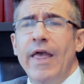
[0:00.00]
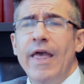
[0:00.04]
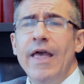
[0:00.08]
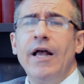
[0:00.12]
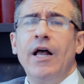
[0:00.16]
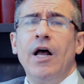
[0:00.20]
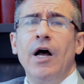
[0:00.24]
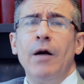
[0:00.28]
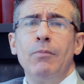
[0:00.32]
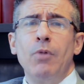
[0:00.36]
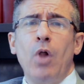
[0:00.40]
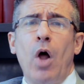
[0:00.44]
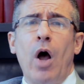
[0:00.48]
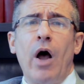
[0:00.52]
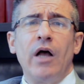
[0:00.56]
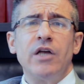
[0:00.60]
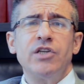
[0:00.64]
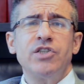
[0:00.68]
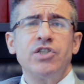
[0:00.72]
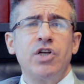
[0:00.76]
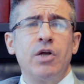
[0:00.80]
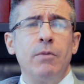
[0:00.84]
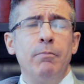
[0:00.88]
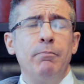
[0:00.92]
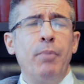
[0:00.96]
income
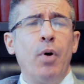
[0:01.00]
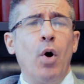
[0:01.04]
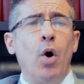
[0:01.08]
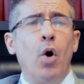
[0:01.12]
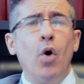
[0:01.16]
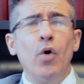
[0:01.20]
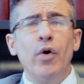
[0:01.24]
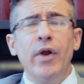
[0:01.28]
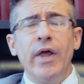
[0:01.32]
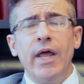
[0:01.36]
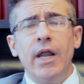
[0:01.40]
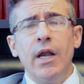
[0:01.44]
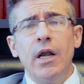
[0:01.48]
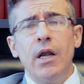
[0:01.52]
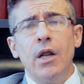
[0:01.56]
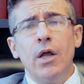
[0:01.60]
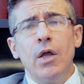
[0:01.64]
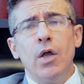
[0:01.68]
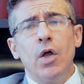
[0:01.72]
loss component